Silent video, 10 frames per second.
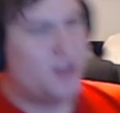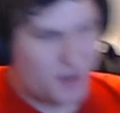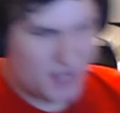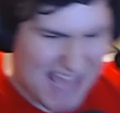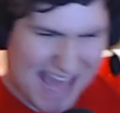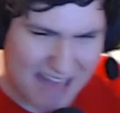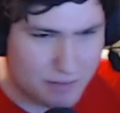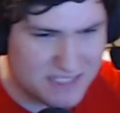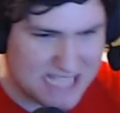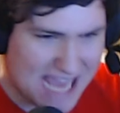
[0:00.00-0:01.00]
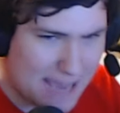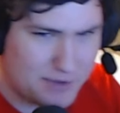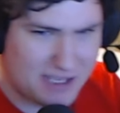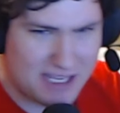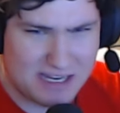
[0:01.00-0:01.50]
you had them
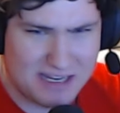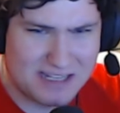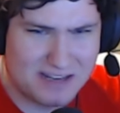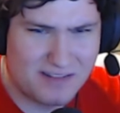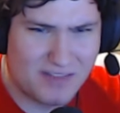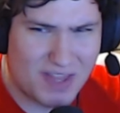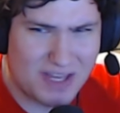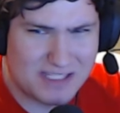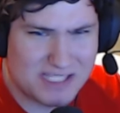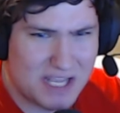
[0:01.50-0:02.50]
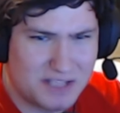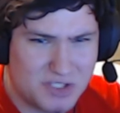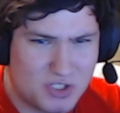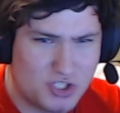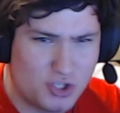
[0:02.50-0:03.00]
dabbing and saying
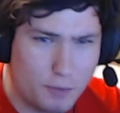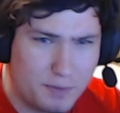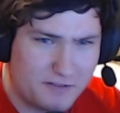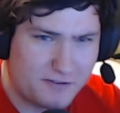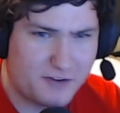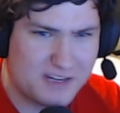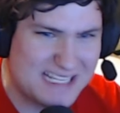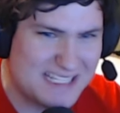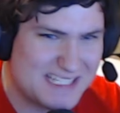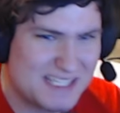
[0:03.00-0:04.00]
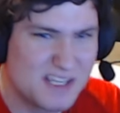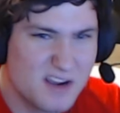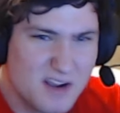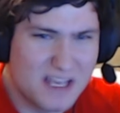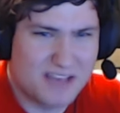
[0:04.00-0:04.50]
stupid phrases,
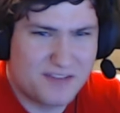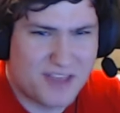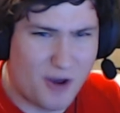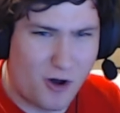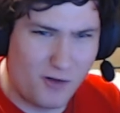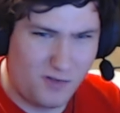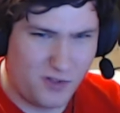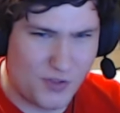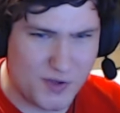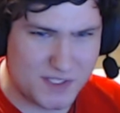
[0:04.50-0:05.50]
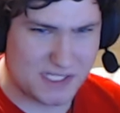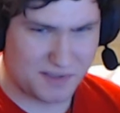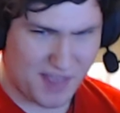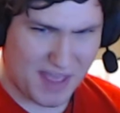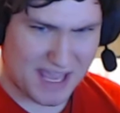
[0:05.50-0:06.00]
and they all looked
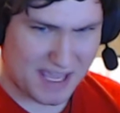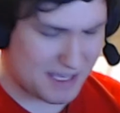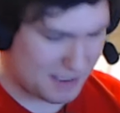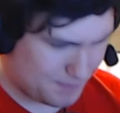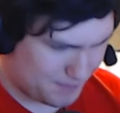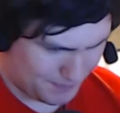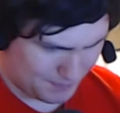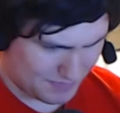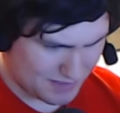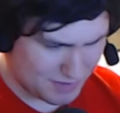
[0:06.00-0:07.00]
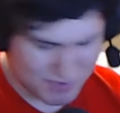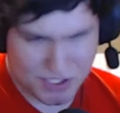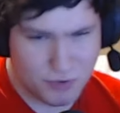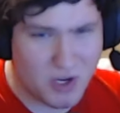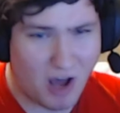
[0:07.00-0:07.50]
like it was
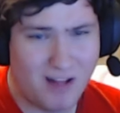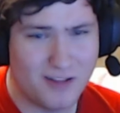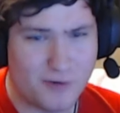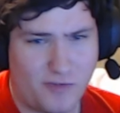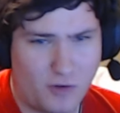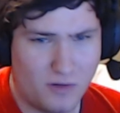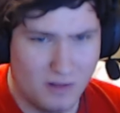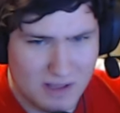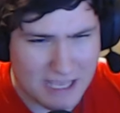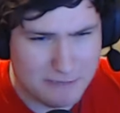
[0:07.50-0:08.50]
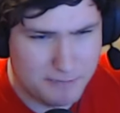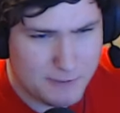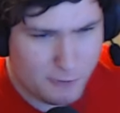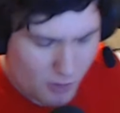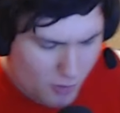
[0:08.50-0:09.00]
too colorful. And
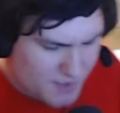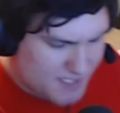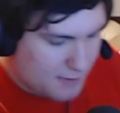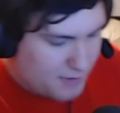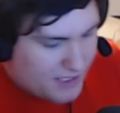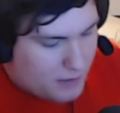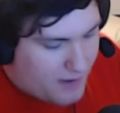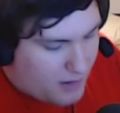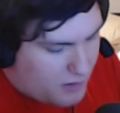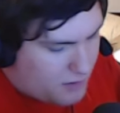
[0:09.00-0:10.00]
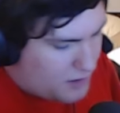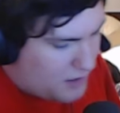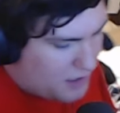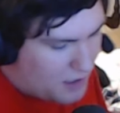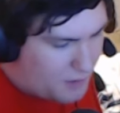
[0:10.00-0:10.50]
people always complain about
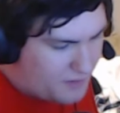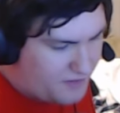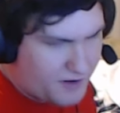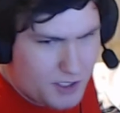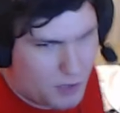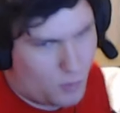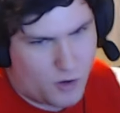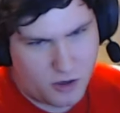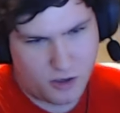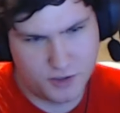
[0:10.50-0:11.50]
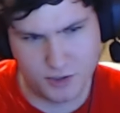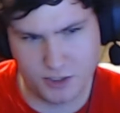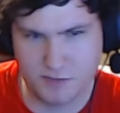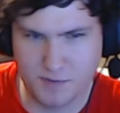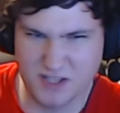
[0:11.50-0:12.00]
Infinity Ward Call of
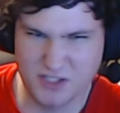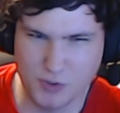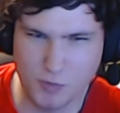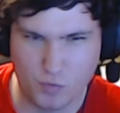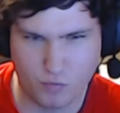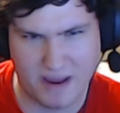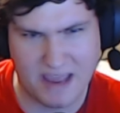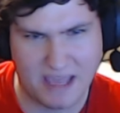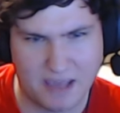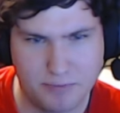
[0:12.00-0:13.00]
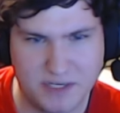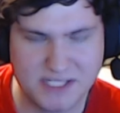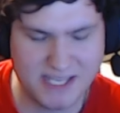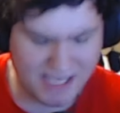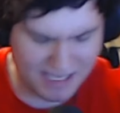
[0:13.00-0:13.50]
Duties being too gray, but it's
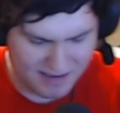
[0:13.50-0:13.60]
like